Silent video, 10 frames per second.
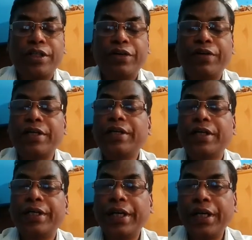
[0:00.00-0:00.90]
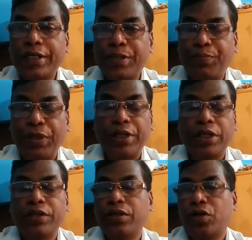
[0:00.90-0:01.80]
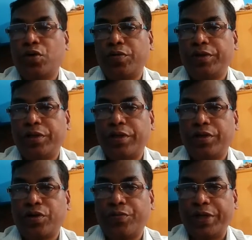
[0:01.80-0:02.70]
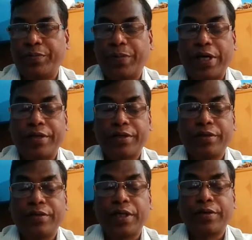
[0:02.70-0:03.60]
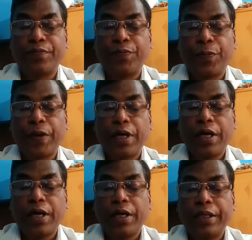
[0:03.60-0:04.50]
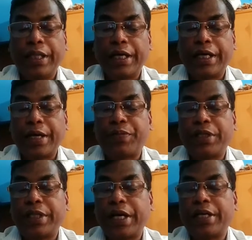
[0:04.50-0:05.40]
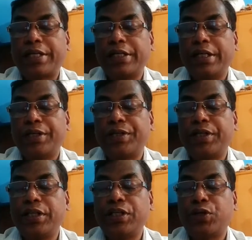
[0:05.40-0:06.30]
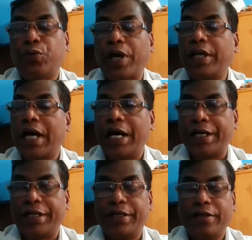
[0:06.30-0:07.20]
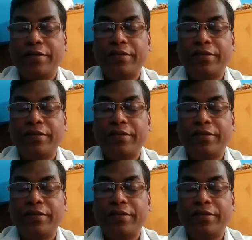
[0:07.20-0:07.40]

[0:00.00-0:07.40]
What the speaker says: They were Greek-speaking Roman empires there. They kept their cities well guarded.